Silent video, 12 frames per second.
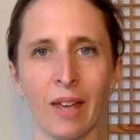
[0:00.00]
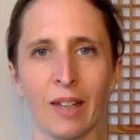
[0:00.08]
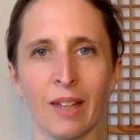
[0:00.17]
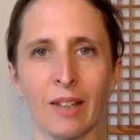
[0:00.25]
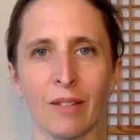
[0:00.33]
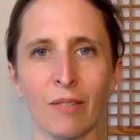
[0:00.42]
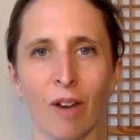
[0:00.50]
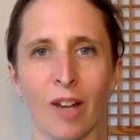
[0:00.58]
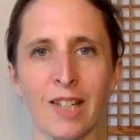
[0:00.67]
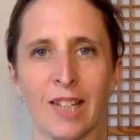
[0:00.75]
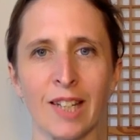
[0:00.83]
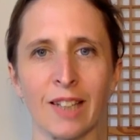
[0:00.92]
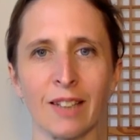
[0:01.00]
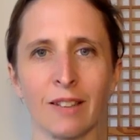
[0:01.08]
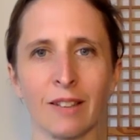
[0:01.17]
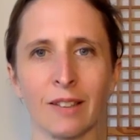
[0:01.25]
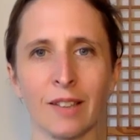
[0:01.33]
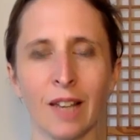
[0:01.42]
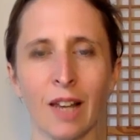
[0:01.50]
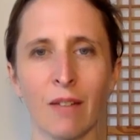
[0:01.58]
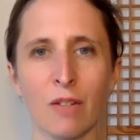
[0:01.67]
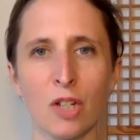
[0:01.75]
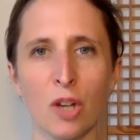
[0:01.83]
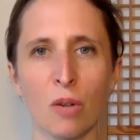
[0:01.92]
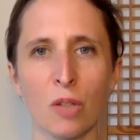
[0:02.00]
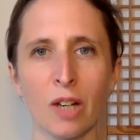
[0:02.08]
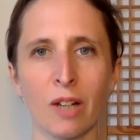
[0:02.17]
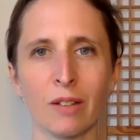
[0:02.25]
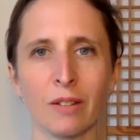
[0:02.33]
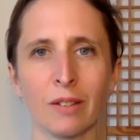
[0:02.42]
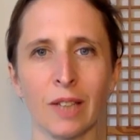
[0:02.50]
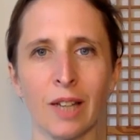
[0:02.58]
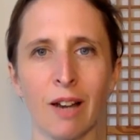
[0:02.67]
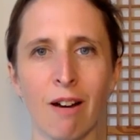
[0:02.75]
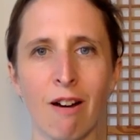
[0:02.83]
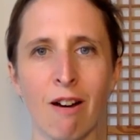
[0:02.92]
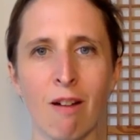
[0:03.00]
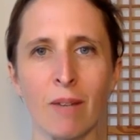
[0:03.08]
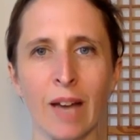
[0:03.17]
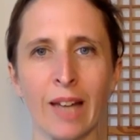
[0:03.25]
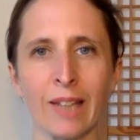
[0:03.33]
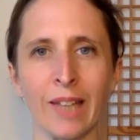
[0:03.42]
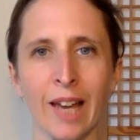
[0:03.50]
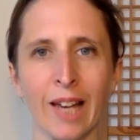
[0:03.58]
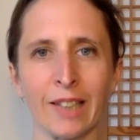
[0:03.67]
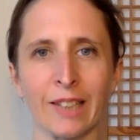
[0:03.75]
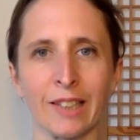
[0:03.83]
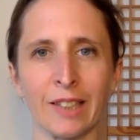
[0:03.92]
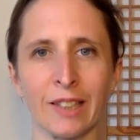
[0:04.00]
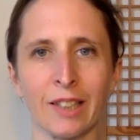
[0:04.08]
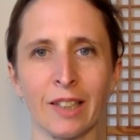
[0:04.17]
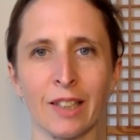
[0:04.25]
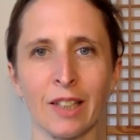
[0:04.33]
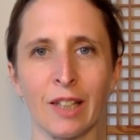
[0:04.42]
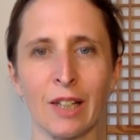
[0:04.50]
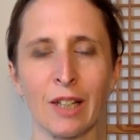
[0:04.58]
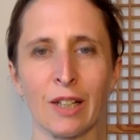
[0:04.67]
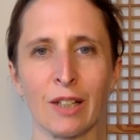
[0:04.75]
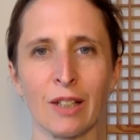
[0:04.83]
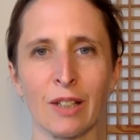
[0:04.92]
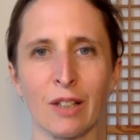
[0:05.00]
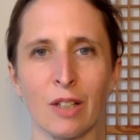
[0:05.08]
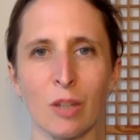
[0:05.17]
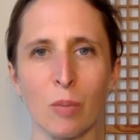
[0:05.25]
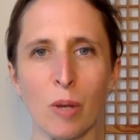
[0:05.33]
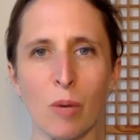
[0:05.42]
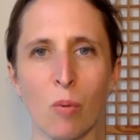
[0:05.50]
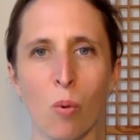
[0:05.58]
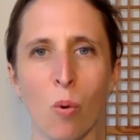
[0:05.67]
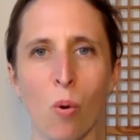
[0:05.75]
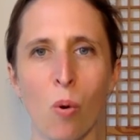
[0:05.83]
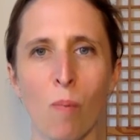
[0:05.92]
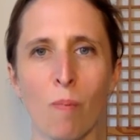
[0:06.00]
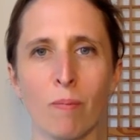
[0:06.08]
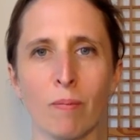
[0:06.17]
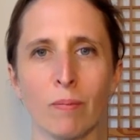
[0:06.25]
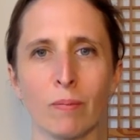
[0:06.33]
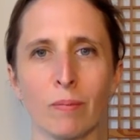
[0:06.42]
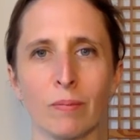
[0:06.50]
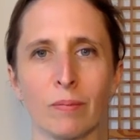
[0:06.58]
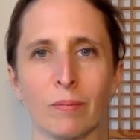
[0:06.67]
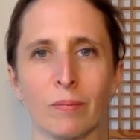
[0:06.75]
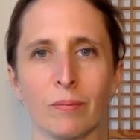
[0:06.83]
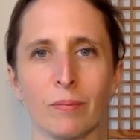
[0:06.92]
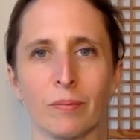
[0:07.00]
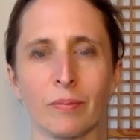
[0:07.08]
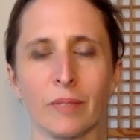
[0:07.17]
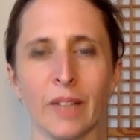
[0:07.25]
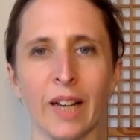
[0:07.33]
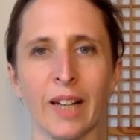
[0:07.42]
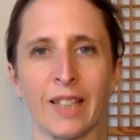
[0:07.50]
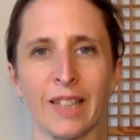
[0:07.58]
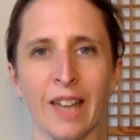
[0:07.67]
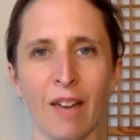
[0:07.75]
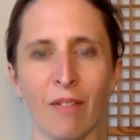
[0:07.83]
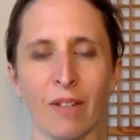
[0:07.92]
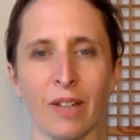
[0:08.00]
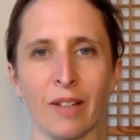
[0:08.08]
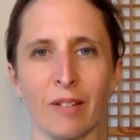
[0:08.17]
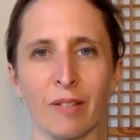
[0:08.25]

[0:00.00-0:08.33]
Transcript: Inviting the left shoulder, the arm and the hand to be warm and heavy.